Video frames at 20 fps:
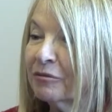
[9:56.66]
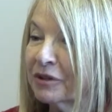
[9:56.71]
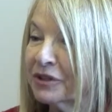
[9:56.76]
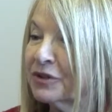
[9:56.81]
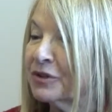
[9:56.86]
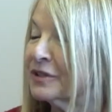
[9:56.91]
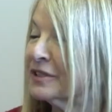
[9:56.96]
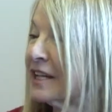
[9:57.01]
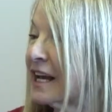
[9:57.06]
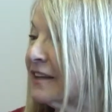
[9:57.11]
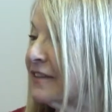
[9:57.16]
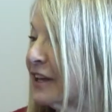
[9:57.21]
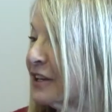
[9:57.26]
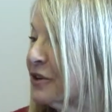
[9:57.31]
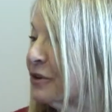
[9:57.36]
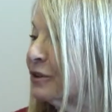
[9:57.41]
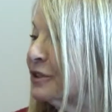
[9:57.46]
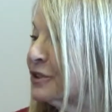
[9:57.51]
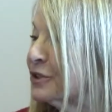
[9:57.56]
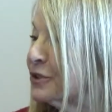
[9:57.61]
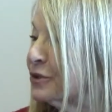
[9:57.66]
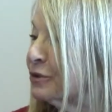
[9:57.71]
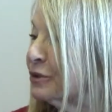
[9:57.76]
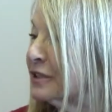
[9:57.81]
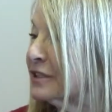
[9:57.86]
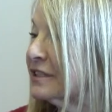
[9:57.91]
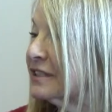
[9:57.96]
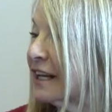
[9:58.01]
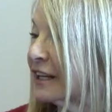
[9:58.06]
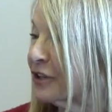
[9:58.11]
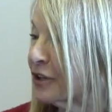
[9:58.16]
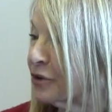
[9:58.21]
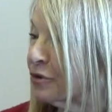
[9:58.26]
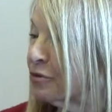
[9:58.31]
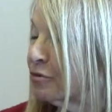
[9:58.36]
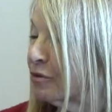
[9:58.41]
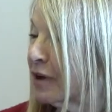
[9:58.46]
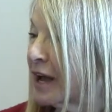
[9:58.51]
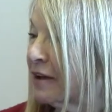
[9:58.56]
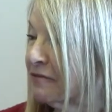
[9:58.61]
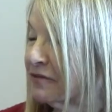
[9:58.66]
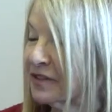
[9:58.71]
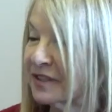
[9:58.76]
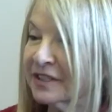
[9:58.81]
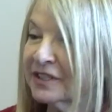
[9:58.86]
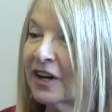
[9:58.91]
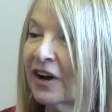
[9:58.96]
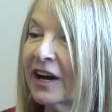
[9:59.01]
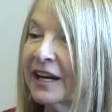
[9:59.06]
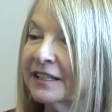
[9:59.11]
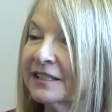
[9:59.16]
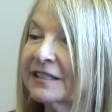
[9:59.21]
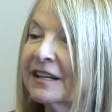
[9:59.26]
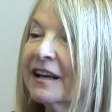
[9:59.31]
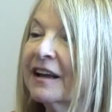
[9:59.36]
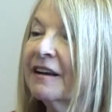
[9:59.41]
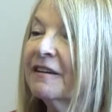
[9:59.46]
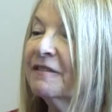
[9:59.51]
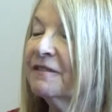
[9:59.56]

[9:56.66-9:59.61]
Would you say that your students, that you emphasize